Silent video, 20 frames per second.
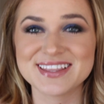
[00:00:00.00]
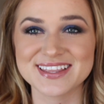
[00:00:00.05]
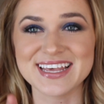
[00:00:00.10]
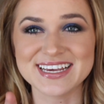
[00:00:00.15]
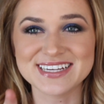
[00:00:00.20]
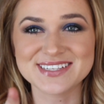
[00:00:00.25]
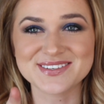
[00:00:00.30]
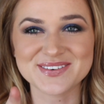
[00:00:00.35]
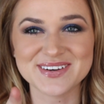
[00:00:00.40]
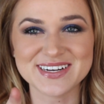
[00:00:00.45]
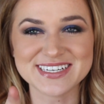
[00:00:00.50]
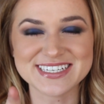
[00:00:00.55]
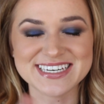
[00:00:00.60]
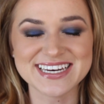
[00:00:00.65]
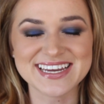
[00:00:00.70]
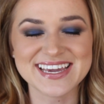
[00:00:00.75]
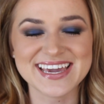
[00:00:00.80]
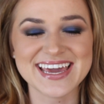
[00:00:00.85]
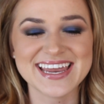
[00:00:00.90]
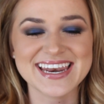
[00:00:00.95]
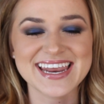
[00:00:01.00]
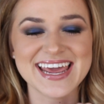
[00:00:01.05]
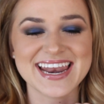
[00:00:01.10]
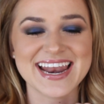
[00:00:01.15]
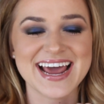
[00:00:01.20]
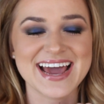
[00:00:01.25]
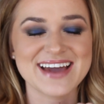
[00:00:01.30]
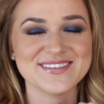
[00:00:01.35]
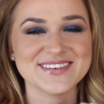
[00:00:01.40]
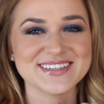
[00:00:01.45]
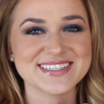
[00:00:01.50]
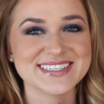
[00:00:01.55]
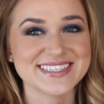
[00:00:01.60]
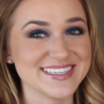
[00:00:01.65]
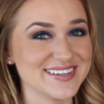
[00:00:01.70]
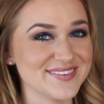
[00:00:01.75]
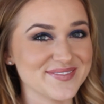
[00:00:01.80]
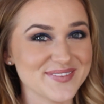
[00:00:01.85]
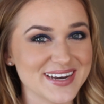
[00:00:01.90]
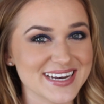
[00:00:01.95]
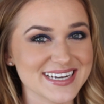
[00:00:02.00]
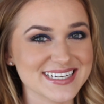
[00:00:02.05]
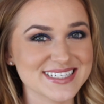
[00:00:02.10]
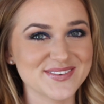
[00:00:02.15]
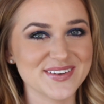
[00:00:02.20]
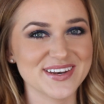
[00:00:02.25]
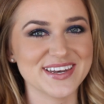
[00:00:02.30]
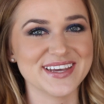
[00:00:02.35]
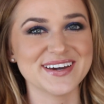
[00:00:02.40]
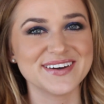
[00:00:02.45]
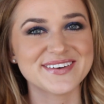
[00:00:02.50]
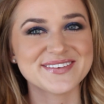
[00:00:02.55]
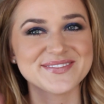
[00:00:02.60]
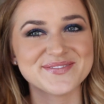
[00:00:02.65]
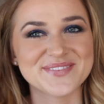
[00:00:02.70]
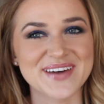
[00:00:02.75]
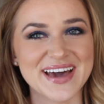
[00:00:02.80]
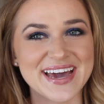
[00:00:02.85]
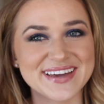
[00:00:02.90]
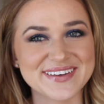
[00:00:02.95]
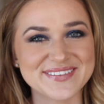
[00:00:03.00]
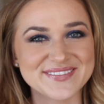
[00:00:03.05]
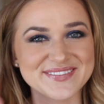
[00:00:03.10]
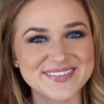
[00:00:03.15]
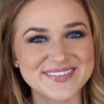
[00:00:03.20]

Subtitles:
Thanks for watching again, and I will see you in my next video. Bye.